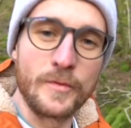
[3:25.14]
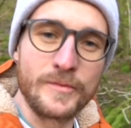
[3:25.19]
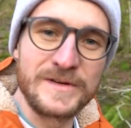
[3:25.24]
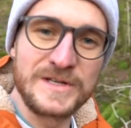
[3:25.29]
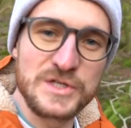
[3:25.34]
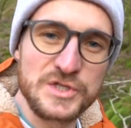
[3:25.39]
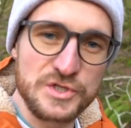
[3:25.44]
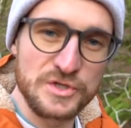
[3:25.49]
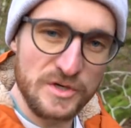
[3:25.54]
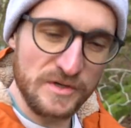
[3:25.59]

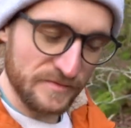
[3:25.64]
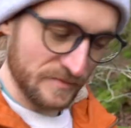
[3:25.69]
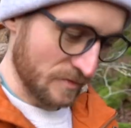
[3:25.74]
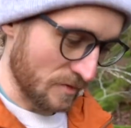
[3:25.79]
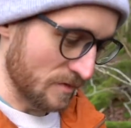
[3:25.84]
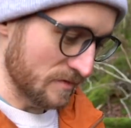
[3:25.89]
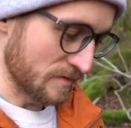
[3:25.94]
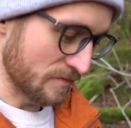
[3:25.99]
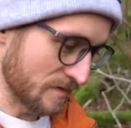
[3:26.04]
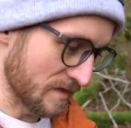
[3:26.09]
weren't sure if we're
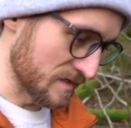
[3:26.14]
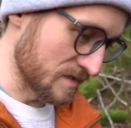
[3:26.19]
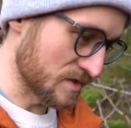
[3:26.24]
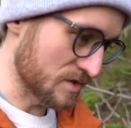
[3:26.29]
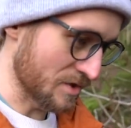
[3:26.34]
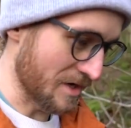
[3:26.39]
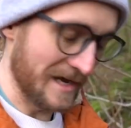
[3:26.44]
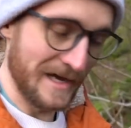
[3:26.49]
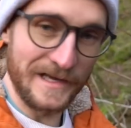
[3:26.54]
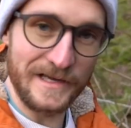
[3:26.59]
on the right
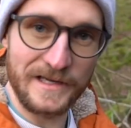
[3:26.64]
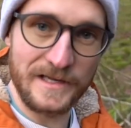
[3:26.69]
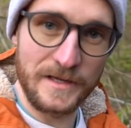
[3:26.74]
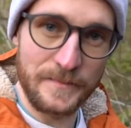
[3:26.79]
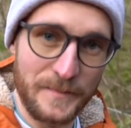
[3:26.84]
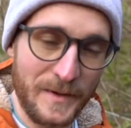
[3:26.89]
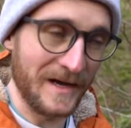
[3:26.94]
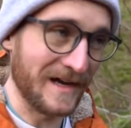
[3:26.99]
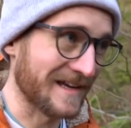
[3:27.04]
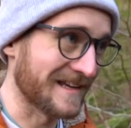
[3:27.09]
track,
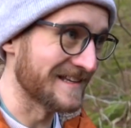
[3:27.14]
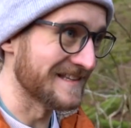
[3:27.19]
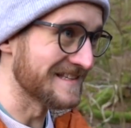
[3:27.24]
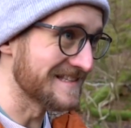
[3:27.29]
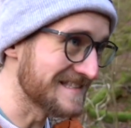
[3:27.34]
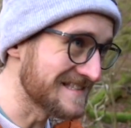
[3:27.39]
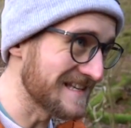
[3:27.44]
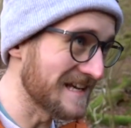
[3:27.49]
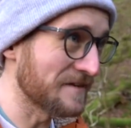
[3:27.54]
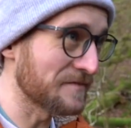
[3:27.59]
but I can
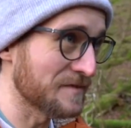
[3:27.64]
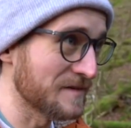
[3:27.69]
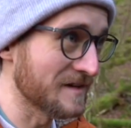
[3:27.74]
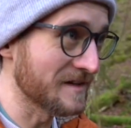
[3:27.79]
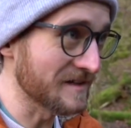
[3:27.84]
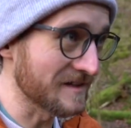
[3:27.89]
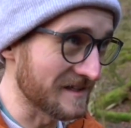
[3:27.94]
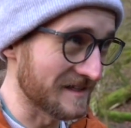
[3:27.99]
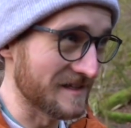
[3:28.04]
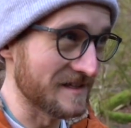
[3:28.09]

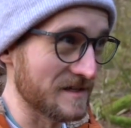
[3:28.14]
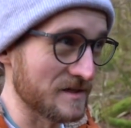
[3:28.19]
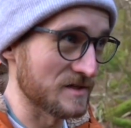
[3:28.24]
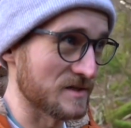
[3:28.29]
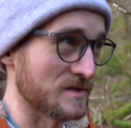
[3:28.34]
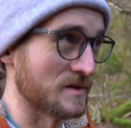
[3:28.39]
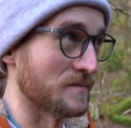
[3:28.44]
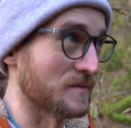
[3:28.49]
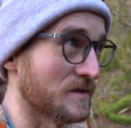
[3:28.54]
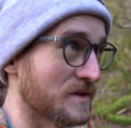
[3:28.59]
definitely hear
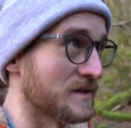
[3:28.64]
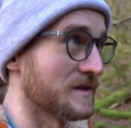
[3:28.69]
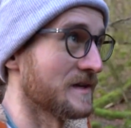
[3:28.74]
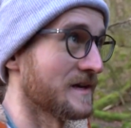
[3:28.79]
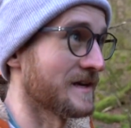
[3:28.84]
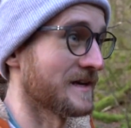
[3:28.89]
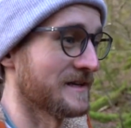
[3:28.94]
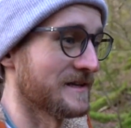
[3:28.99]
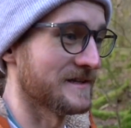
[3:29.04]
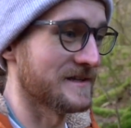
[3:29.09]
something
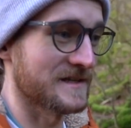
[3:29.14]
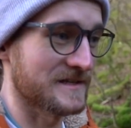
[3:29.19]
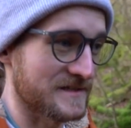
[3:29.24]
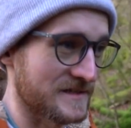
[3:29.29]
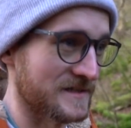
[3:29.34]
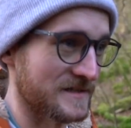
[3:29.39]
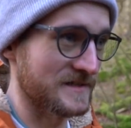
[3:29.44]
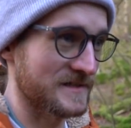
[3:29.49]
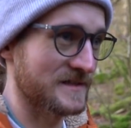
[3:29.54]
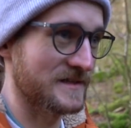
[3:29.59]
in the
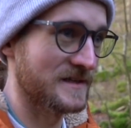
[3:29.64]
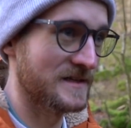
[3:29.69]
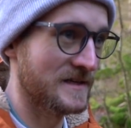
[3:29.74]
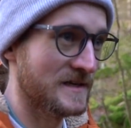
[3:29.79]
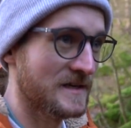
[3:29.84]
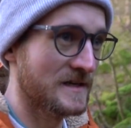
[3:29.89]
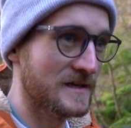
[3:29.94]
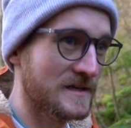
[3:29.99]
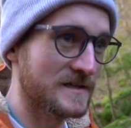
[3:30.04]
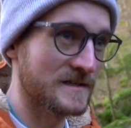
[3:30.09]
distance.
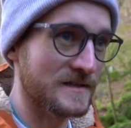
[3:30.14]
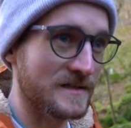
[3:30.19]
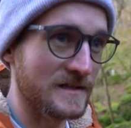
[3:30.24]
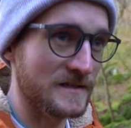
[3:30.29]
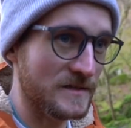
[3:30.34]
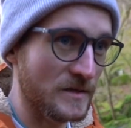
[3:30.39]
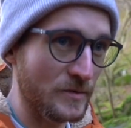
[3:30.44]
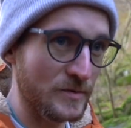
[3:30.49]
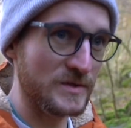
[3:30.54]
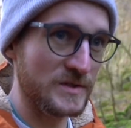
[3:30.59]
So
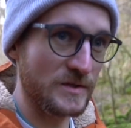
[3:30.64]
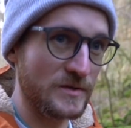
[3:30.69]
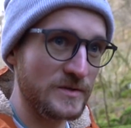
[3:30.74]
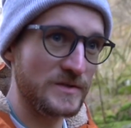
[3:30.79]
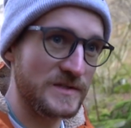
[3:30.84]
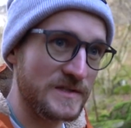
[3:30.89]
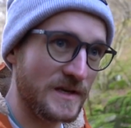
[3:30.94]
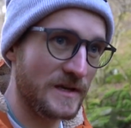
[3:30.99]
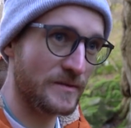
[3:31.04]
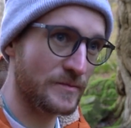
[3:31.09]
it's always a good
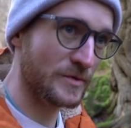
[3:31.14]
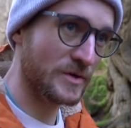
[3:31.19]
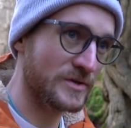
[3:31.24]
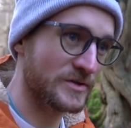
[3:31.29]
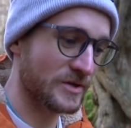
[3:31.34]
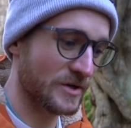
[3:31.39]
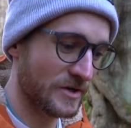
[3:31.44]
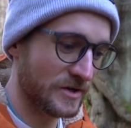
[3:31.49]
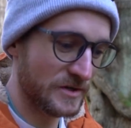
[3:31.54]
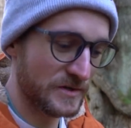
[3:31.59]
sign when
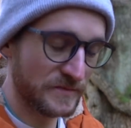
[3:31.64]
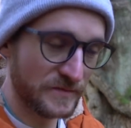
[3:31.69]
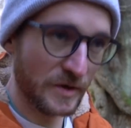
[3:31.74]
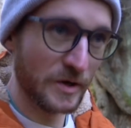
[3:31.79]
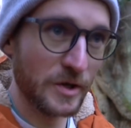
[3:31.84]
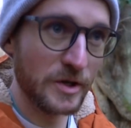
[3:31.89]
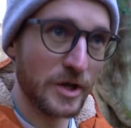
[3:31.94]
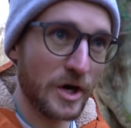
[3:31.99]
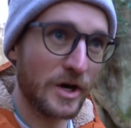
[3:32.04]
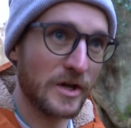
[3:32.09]
you're on
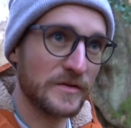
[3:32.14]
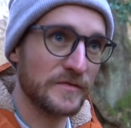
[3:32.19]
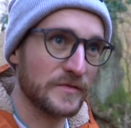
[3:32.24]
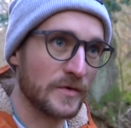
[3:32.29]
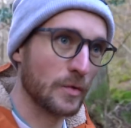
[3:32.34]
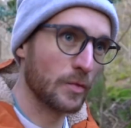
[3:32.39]
the hunt for